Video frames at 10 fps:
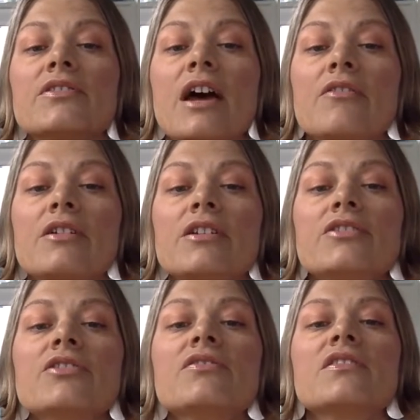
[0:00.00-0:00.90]
thyroid
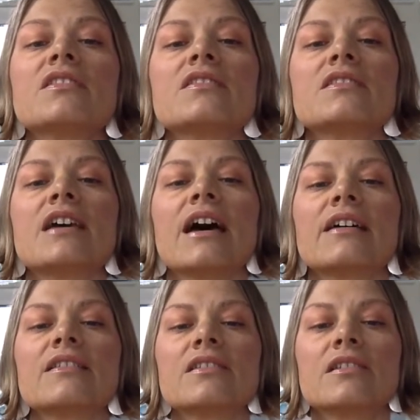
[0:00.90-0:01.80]
issues, this is
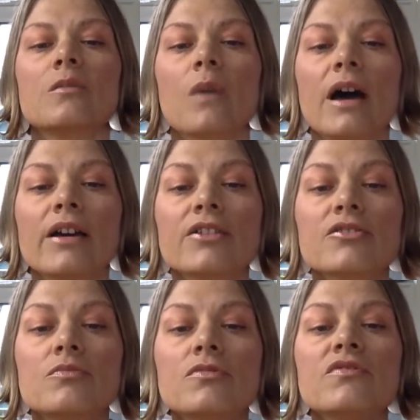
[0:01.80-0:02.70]
excellent. Why? Because
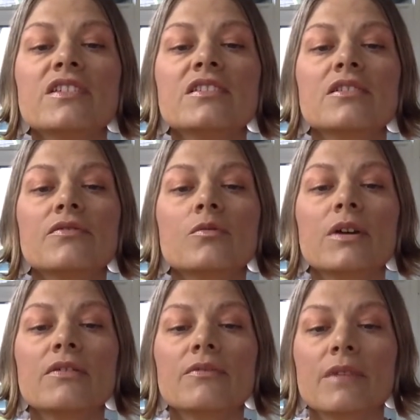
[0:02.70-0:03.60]
you're moving stuff
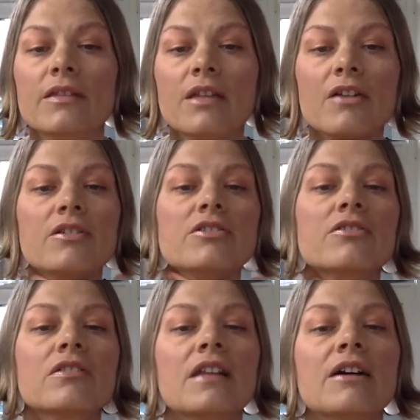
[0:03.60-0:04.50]
away from that thyroid.
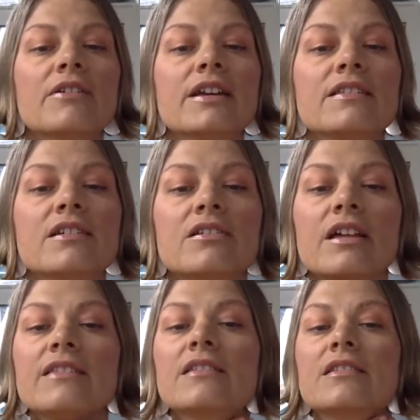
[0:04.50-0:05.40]
You're allowing it to
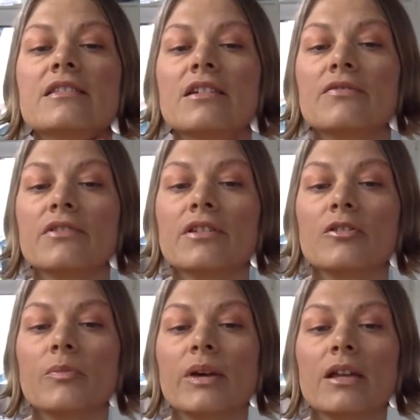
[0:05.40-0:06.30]
cleanse itself a
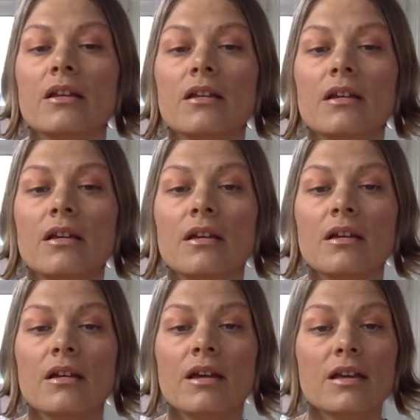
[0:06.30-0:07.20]
little bit.
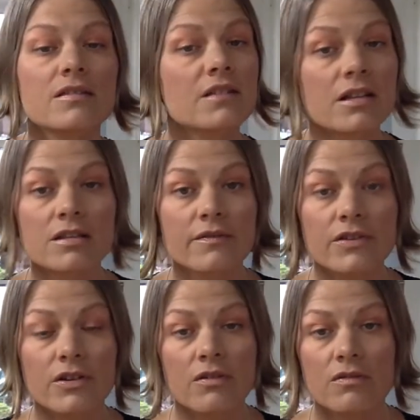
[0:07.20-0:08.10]
Studies have
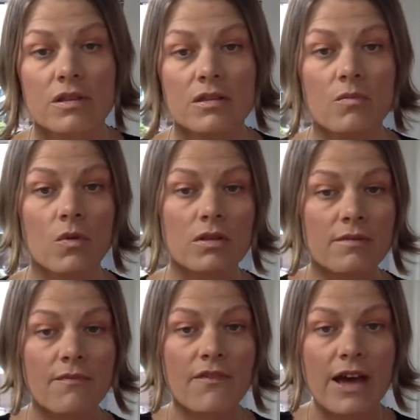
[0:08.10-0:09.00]
shown that the more
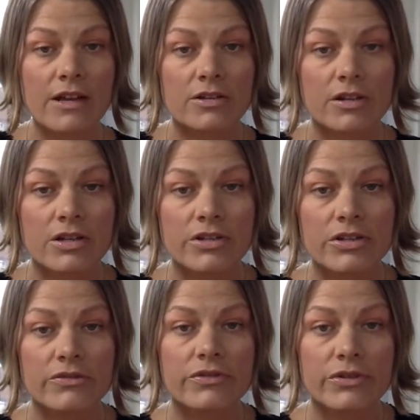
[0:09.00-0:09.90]
lymphatic drainage
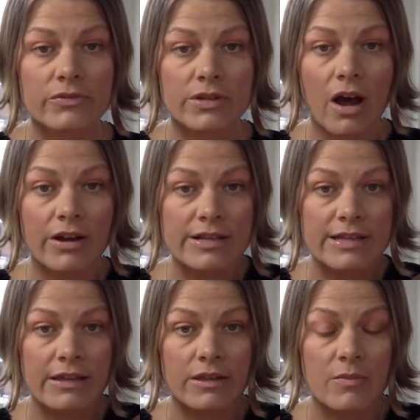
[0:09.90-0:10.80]
you do on a
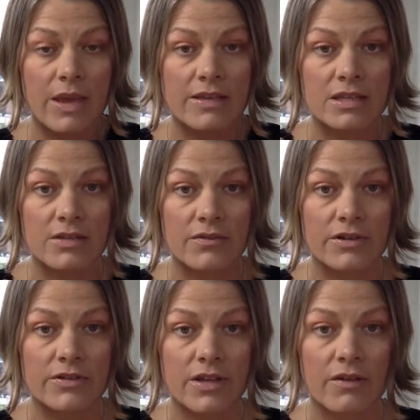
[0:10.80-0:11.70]
daily basis for
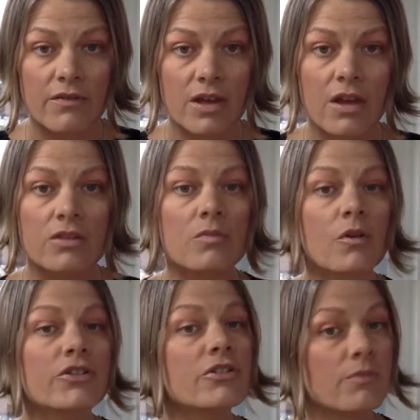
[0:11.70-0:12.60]
yourself, the
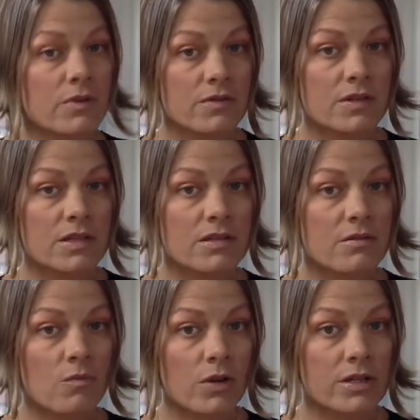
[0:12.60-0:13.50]
more your immune
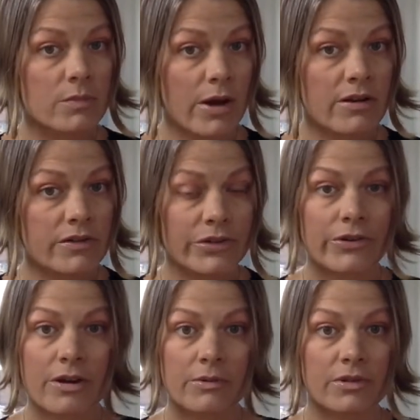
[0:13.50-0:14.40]
system works better, so
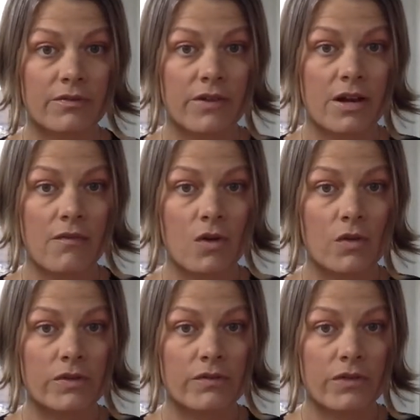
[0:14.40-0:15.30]
you're able to fight off
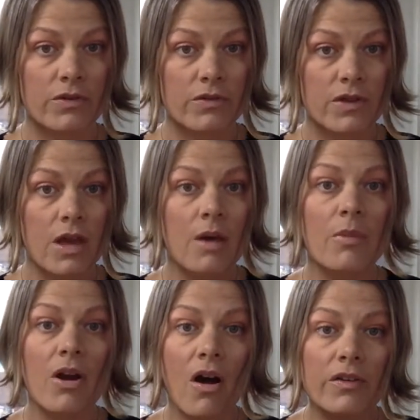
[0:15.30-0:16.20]
colds and flus,
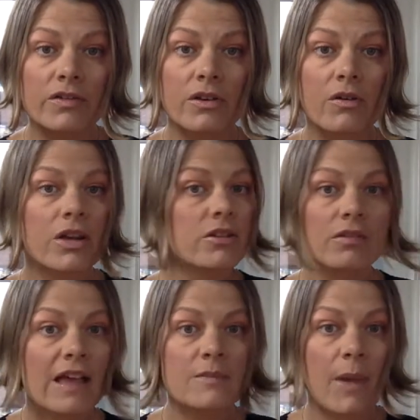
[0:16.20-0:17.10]
but also
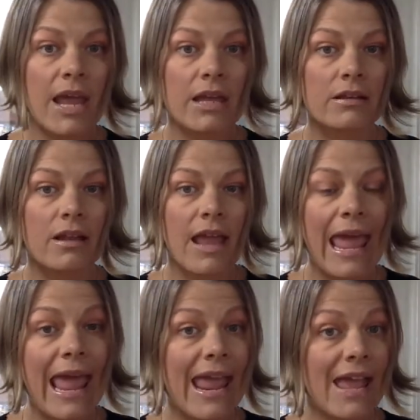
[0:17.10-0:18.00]
less pain
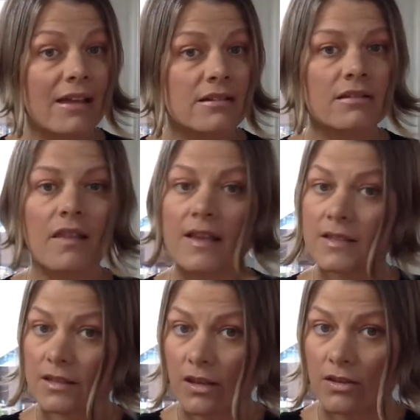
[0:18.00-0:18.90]
and
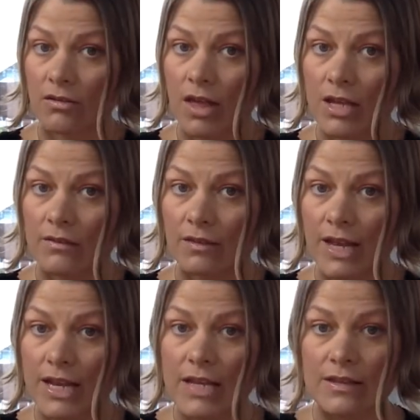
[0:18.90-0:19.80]
less cellulite,
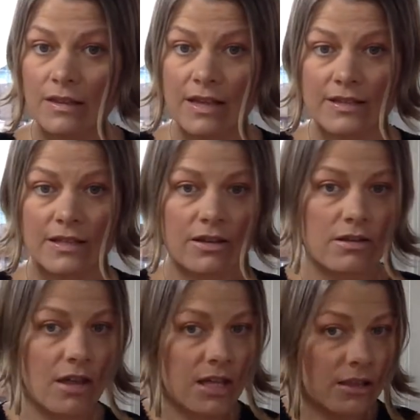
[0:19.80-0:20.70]
ladies, less
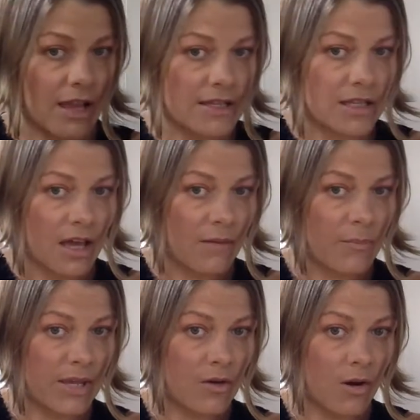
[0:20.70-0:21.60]
cellulite, less
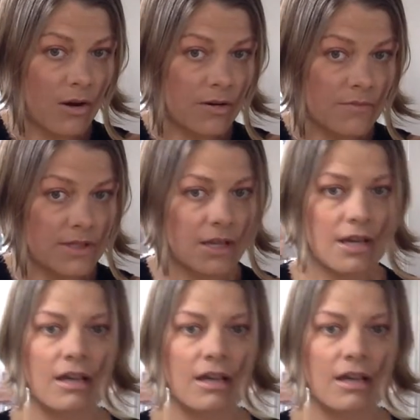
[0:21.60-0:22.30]
bingo arms,